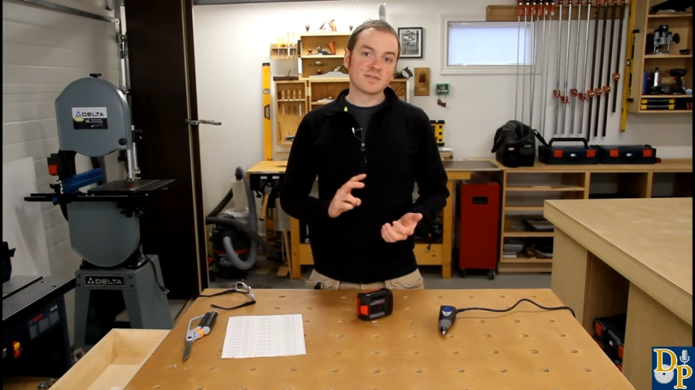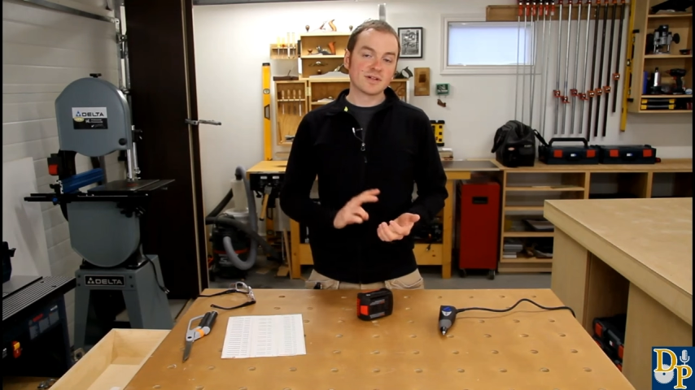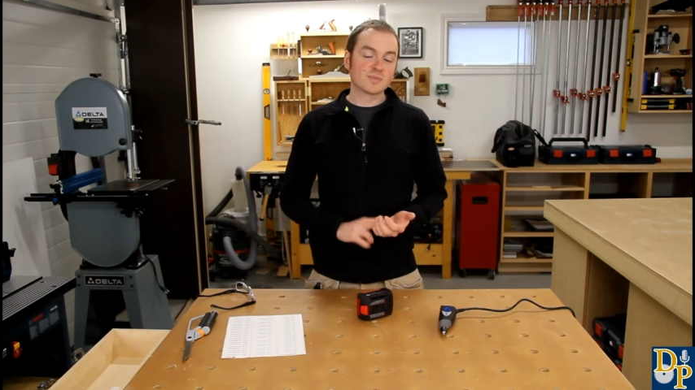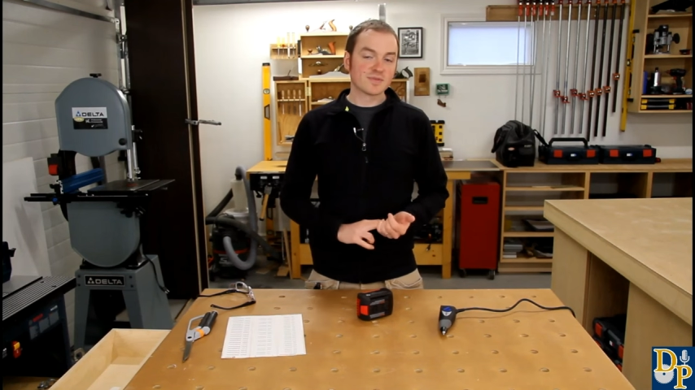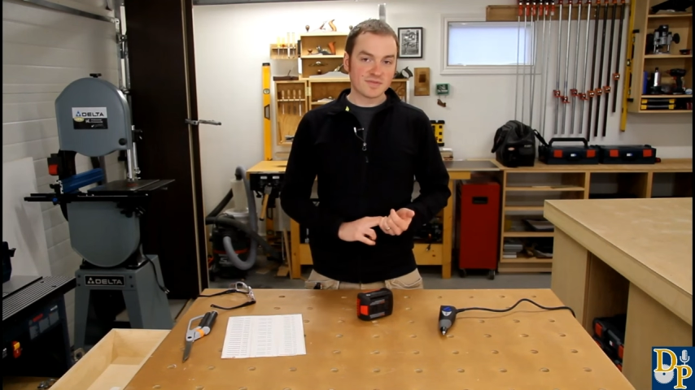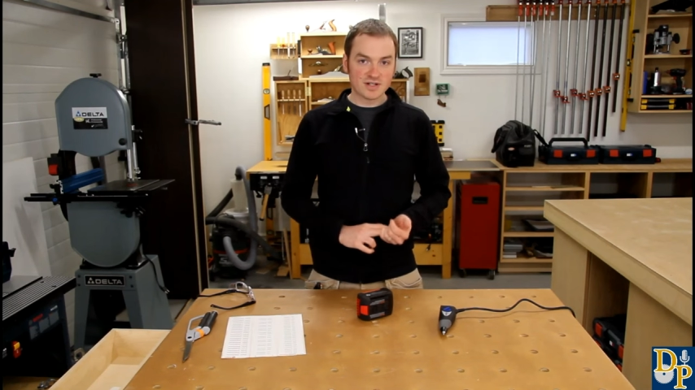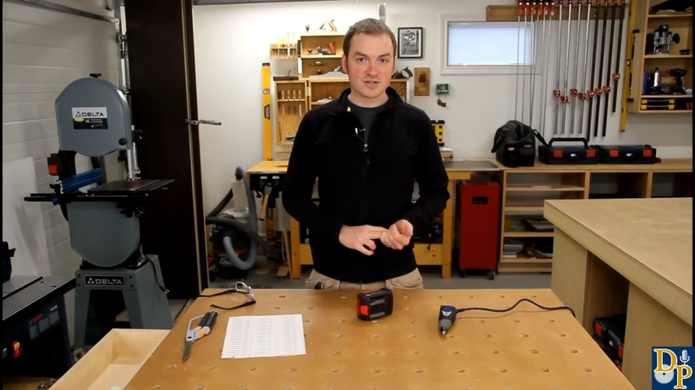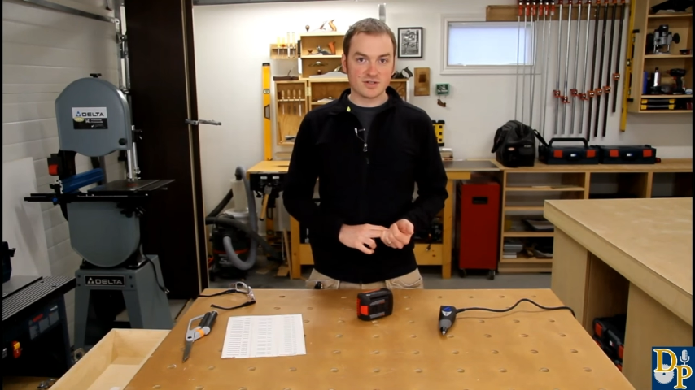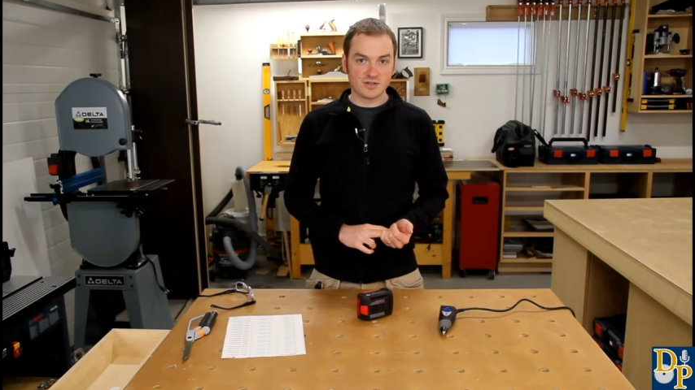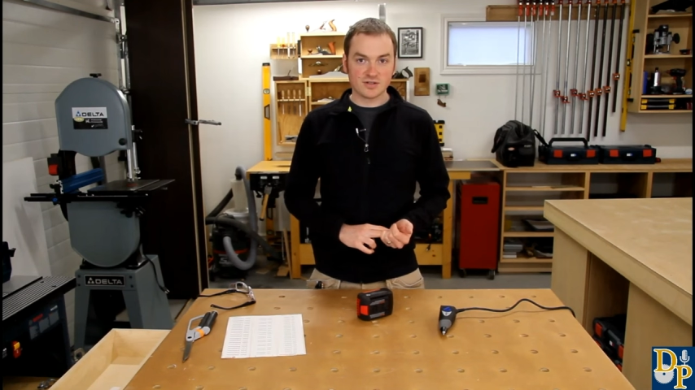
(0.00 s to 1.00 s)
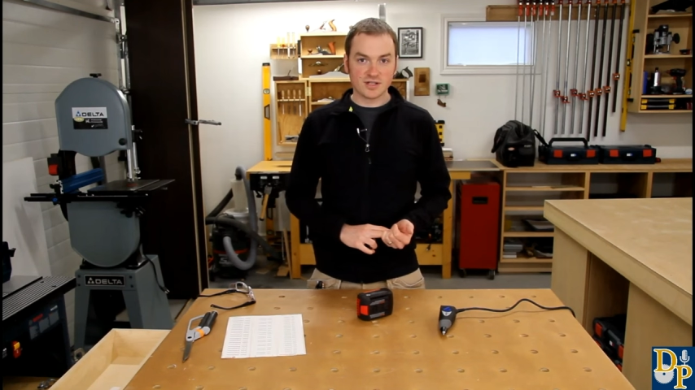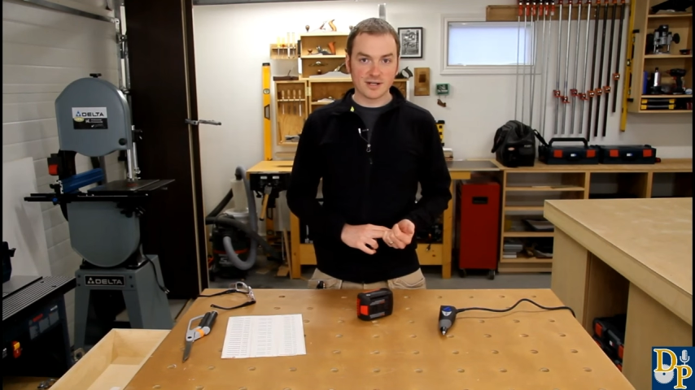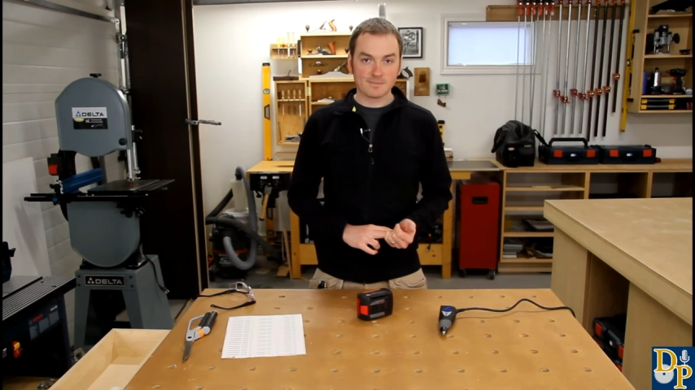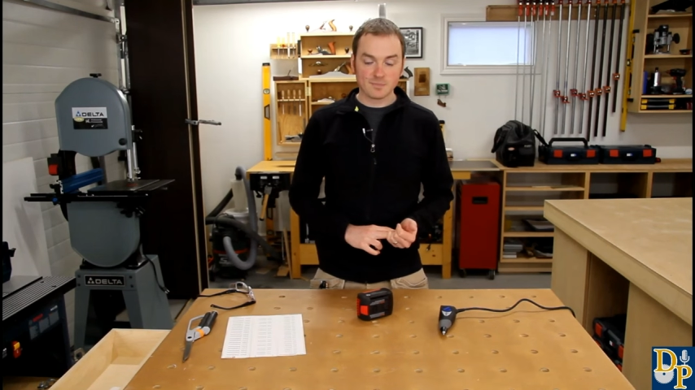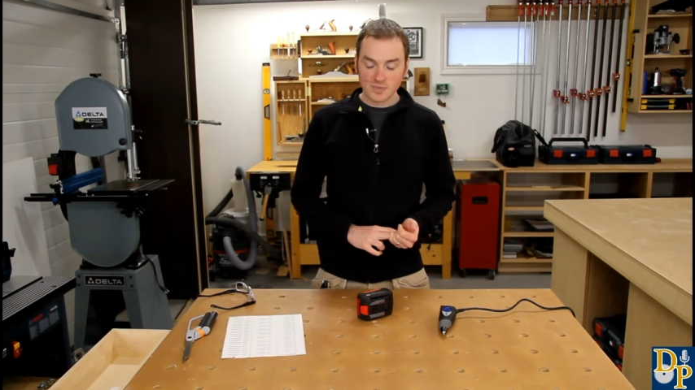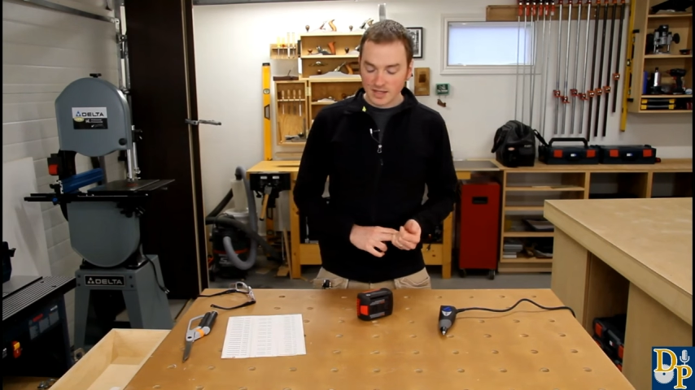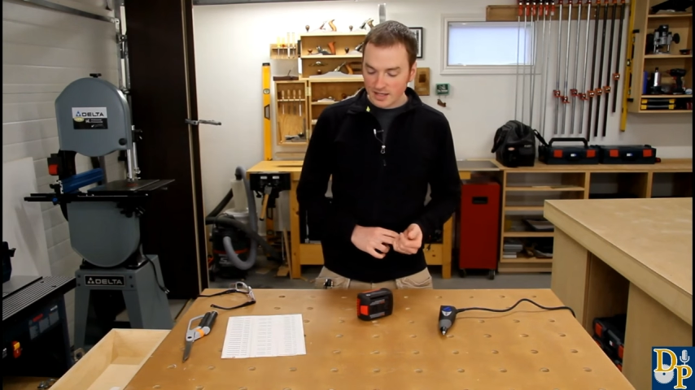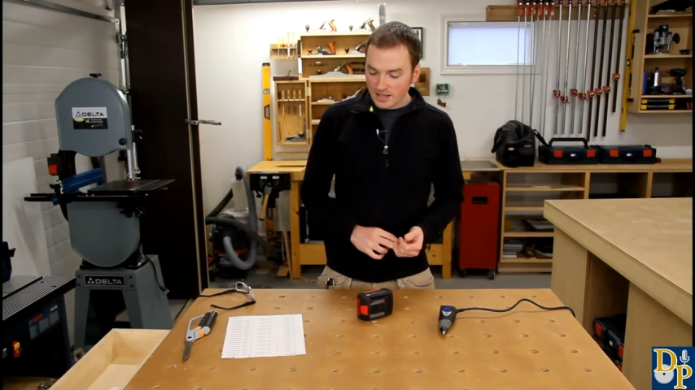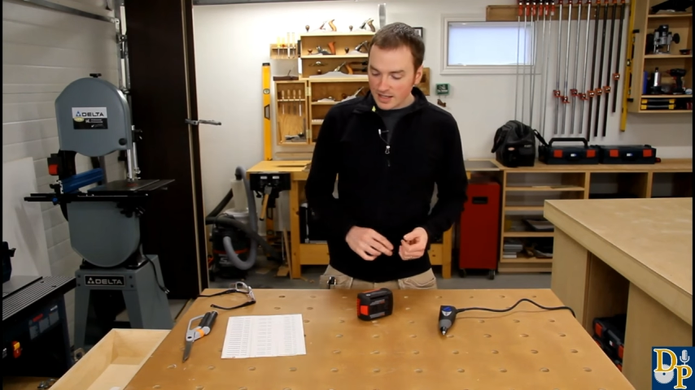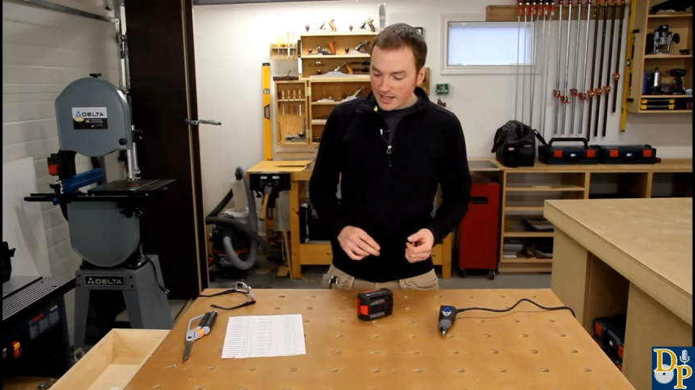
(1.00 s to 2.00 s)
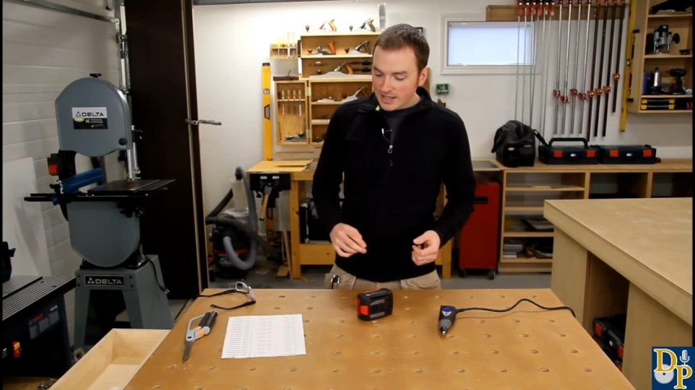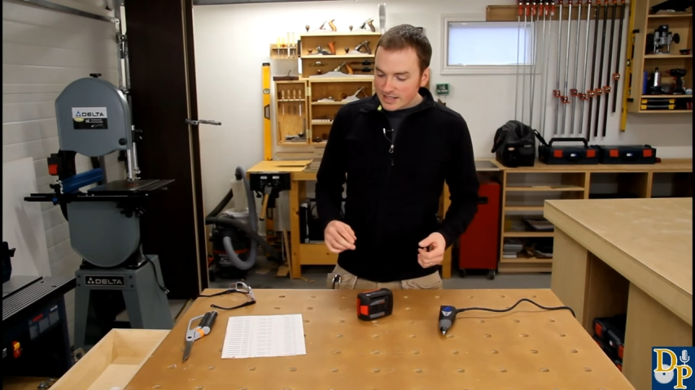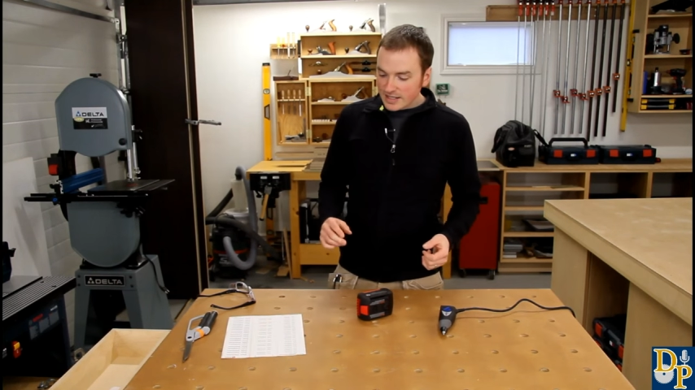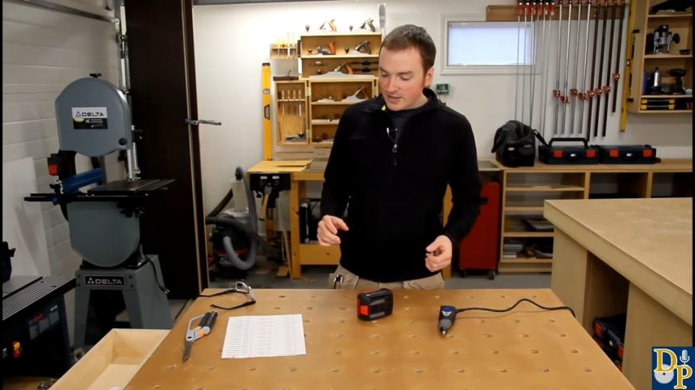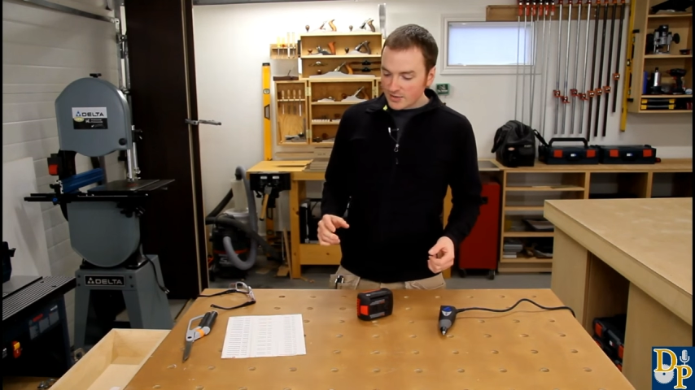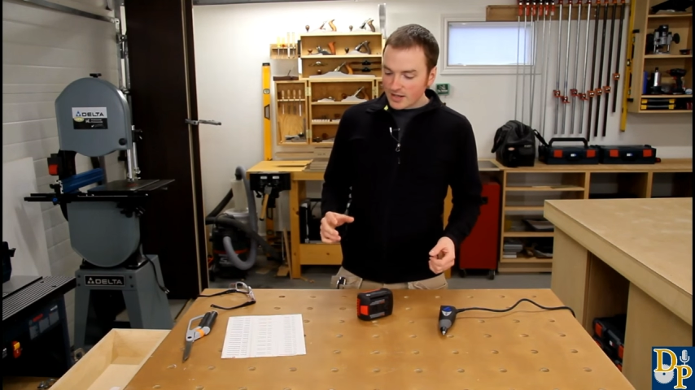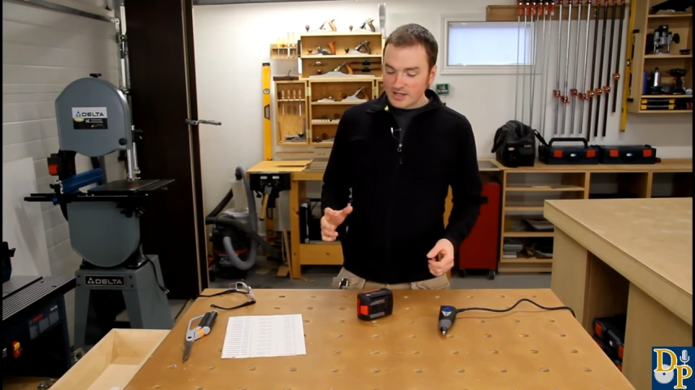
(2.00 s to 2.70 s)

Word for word: and very professional looking. Now,